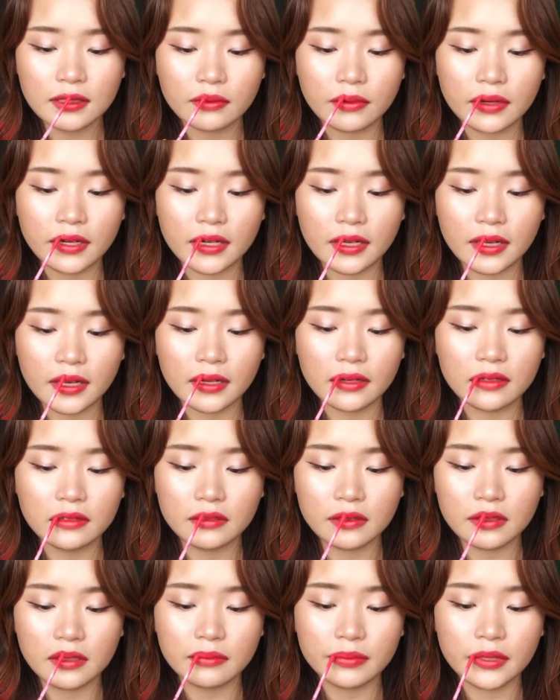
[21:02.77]
where it can
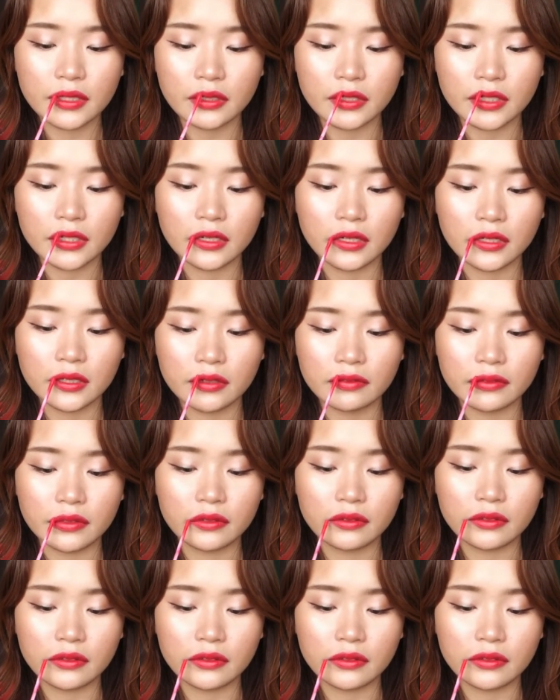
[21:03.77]
look a bit neon if you